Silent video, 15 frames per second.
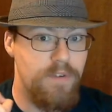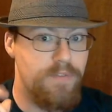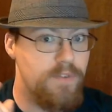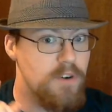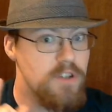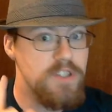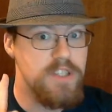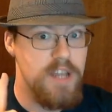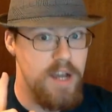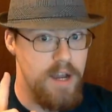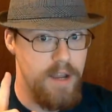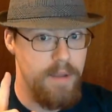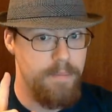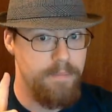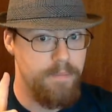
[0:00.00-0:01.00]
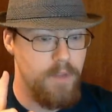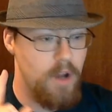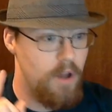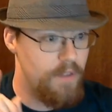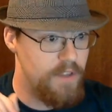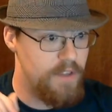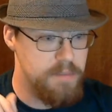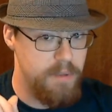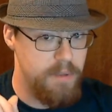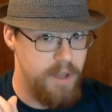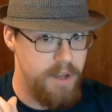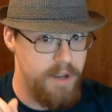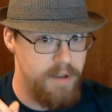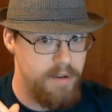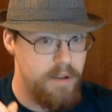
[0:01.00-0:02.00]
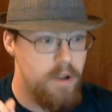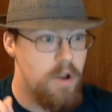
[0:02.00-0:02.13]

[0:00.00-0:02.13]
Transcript: first time on this planet,